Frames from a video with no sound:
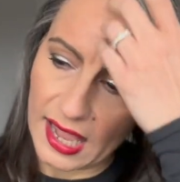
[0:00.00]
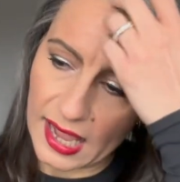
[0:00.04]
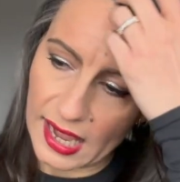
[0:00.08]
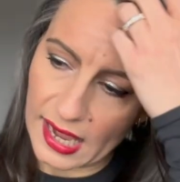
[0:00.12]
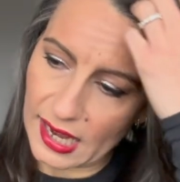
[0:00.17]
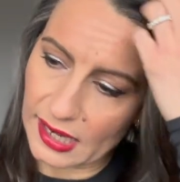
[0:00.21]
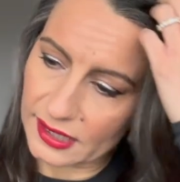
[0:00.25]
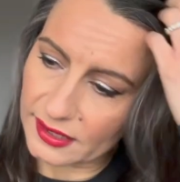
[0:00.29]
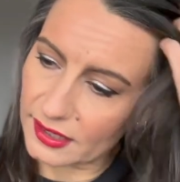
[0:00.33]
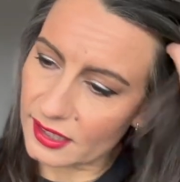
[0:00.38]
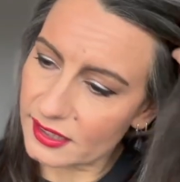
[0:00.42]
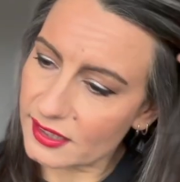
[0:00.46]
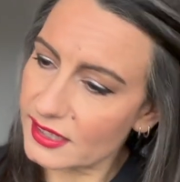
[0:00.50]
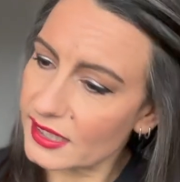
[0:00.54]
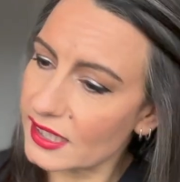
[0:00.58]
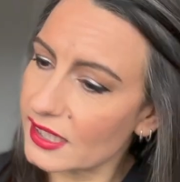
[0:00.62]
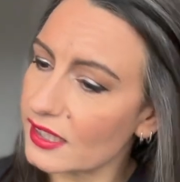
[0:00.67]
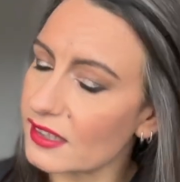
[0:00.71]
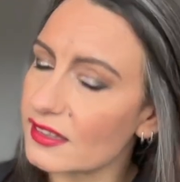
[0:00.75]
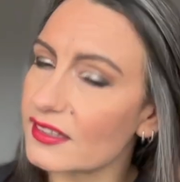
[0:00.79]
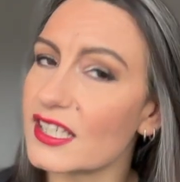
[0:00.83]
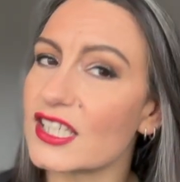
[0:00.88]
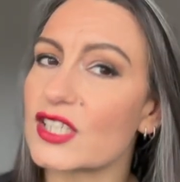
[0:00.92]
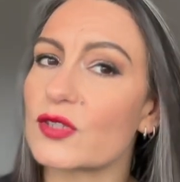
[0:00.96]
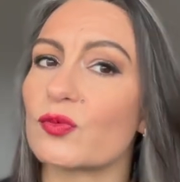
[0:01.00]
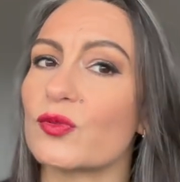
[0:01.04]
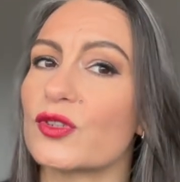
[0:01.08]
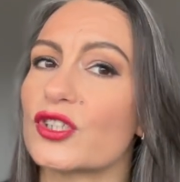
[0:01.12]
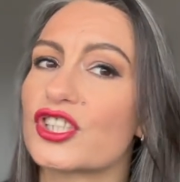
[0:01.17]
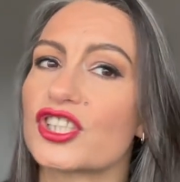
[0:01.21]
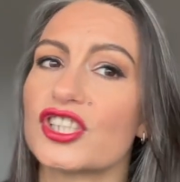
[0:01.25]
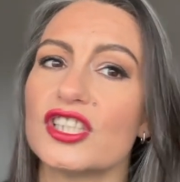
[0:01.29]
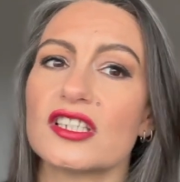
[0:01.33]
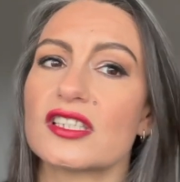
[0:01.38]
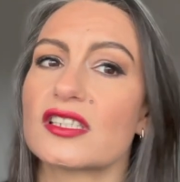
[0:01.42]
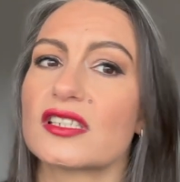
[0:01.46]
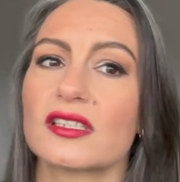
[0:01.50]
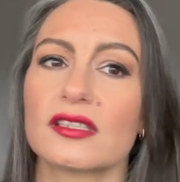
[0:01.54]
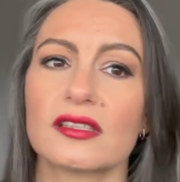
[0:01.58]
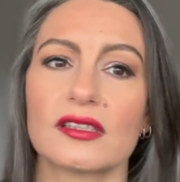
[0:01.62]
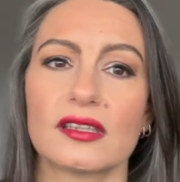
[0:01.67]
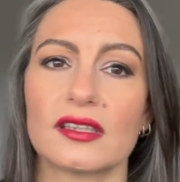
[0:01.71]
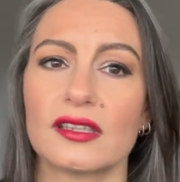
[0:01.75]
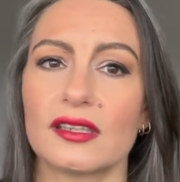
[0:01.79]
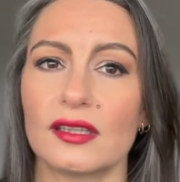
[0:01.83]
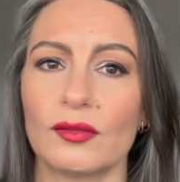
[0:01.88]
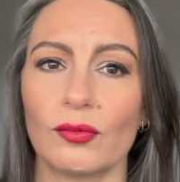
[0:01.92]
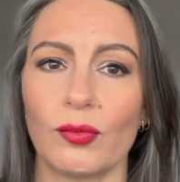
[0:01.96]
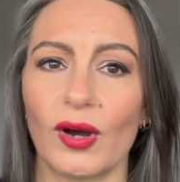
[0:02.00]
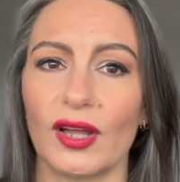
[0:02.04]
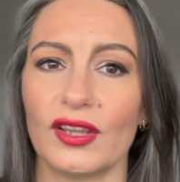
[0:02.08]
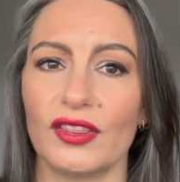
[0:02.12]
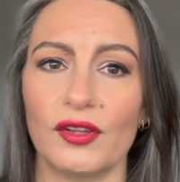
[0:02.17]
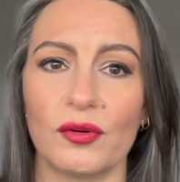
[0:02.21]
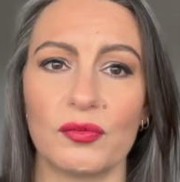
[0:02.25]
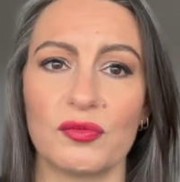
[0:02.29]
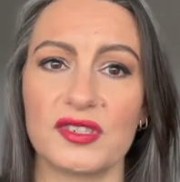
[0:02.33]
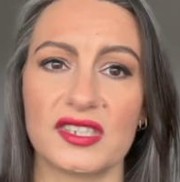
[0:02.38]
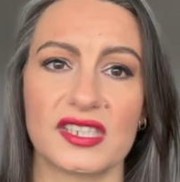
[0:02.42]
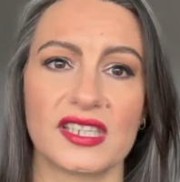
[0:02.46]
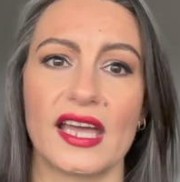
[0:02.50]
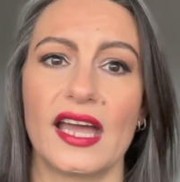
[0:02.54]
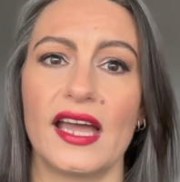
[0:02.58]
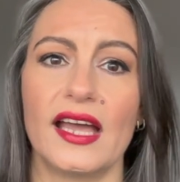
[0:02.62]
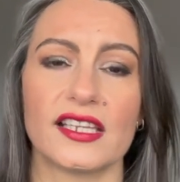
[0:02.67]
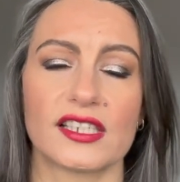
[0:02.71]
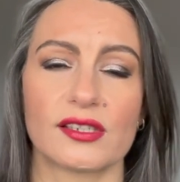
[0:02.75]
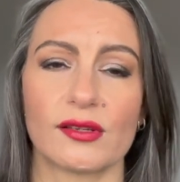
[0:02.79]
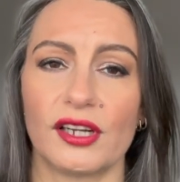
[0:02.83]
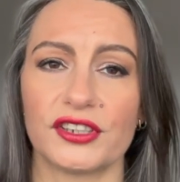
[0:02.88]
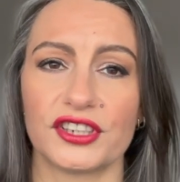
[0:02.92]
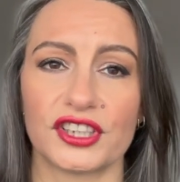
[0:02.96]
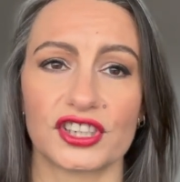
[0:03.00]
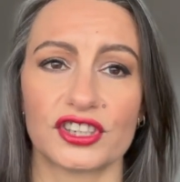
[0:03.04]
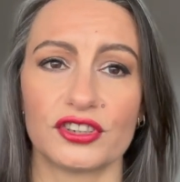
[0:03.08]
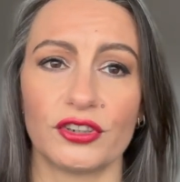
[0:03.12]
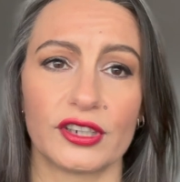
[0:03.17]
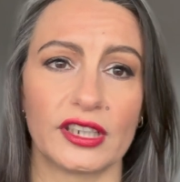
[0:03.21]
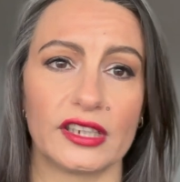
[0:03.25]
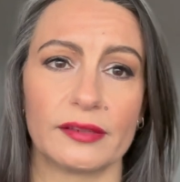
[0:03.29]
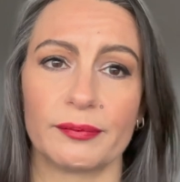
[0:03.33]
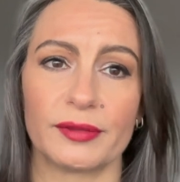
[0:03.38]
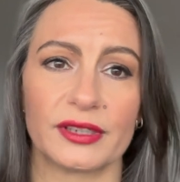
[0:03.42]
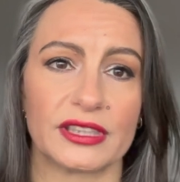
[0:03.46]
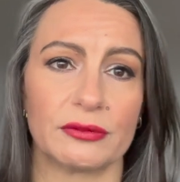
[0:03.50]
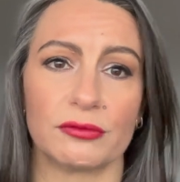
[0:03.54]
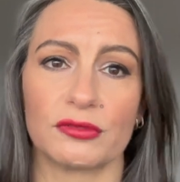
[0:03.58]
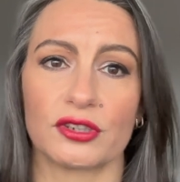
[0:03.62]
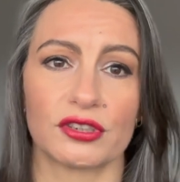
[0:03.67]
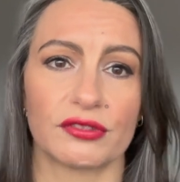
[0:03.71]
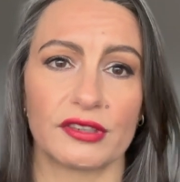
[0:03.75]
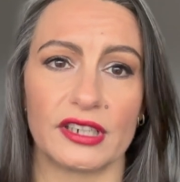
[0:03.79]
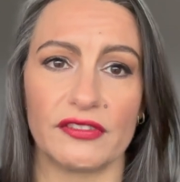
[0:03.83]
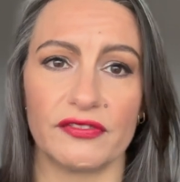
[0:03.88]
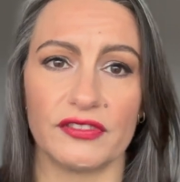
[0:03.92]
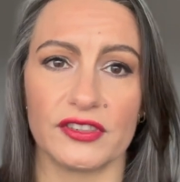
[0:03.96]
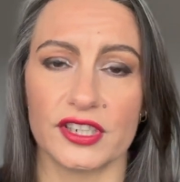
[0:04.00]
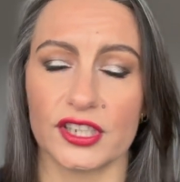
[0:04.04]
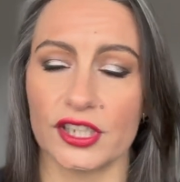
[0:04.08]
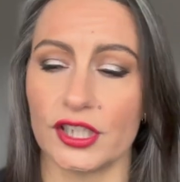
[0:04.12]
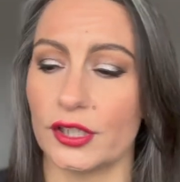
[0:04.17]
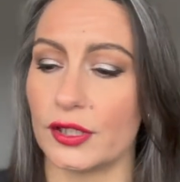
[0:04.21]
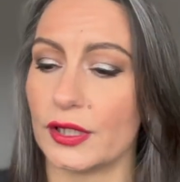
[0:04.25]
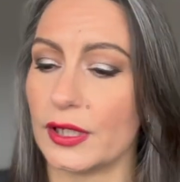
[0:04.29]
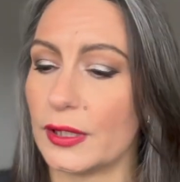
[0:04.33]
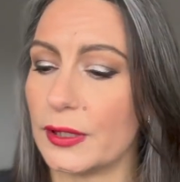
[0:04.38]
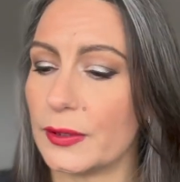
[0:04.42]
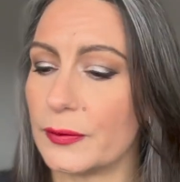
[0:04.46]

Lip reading: And I think this was just the one that was there, so I just got it because it was 3 for 2.